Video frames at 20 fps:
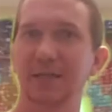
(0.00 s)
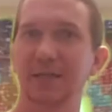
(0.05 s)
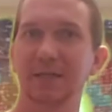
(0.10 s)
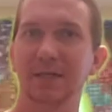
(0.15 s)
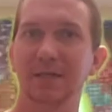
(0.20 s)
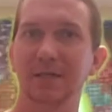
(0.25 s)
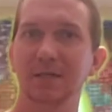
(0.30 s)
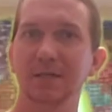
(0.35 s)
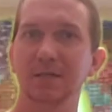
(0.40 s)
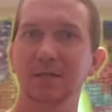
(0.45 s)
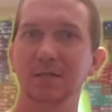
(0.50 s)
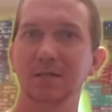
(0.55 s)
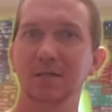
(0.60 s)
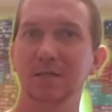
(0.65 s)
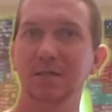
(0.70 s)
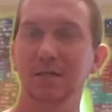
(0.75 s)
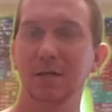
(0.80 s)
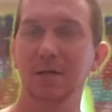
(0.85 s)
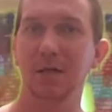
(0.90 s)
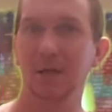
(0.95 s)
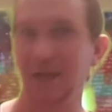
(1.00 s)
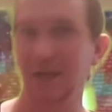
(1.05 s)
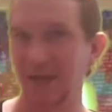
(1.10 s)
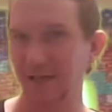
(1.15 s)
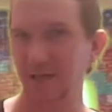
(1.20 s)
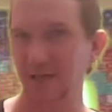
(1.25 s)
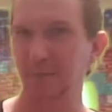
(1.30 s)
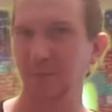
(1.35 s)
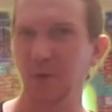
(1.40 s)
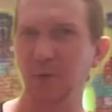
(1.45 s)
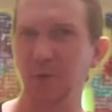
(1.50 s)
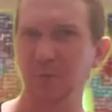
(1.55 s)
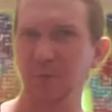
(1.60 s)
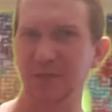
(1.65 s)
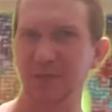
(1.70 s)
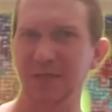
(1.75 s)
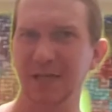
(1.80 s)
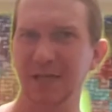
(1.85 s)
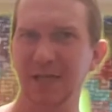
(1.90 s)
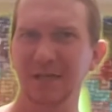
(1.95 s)
this as a purple
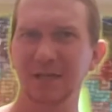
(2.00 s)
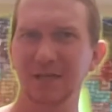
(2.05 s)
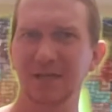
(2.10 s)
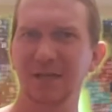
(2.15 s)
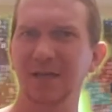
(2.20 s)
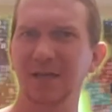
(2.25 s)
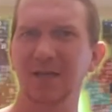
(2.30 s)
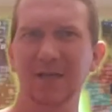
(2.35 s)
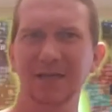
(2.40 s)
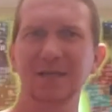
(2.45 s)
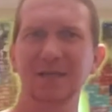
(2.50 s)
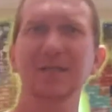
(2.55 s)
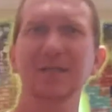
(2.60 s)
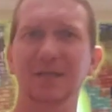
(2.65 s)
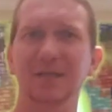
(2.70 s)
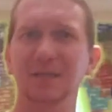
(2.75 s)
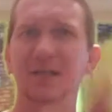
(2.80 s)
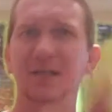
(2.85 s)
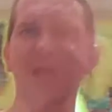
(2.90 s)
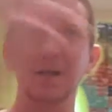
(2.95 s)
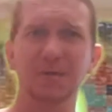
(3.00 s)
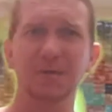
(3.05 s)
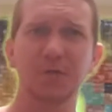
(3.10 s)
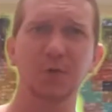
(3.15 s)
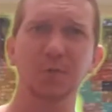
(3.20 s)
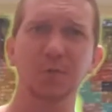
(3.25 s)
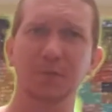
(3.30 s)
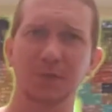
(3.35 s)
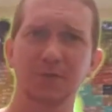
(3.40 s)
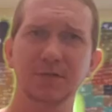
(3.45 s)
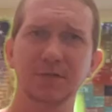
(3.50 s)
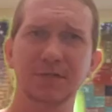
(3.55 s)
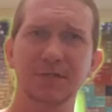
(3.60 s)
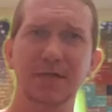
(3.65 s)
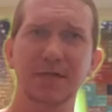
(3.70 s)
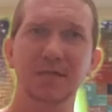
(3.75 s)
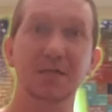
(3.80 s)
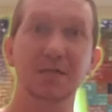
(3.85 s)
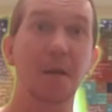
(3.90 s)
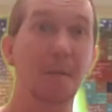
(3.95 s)
state, then I think a lot of you blue
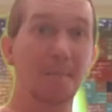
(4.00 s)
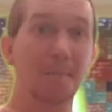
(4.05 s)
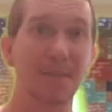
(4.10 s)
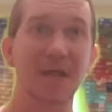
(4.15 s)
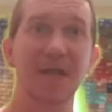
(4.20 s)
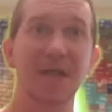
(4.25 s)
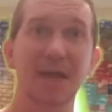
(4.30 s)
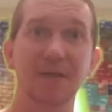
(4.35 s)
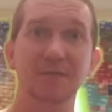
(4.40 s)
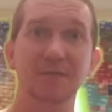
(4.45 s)
states may have